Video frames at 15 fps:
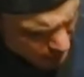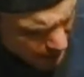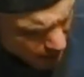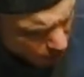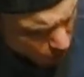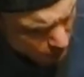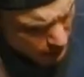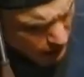
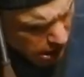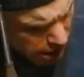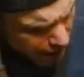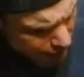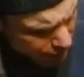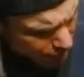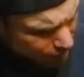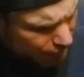Now,
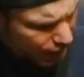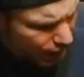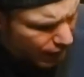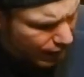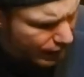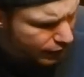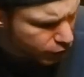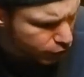
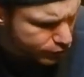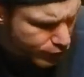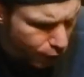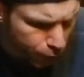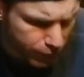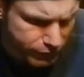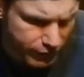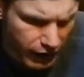I don't
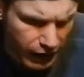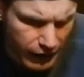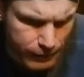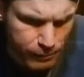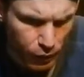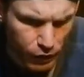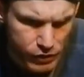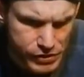know if I
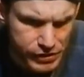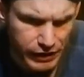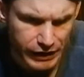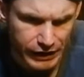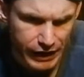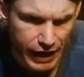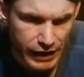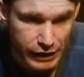personally
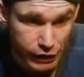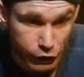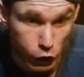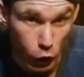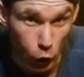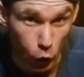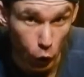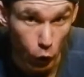get an
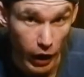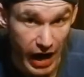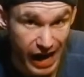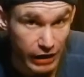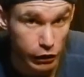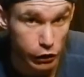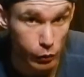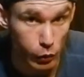
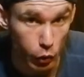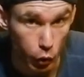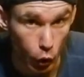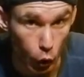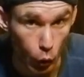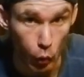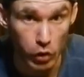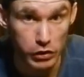actual
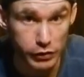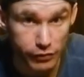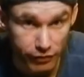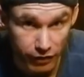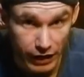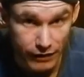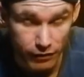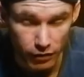orange
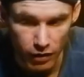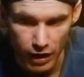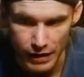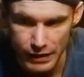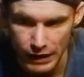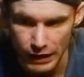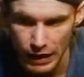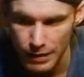flavor. I
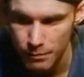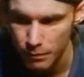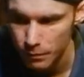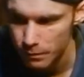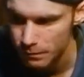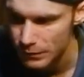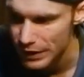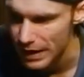think I
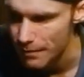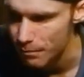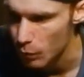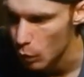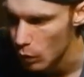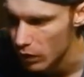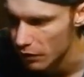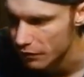get
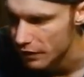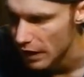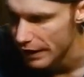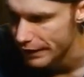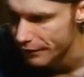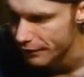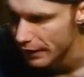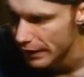more of
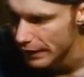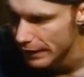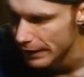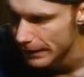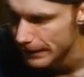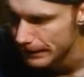kind of a,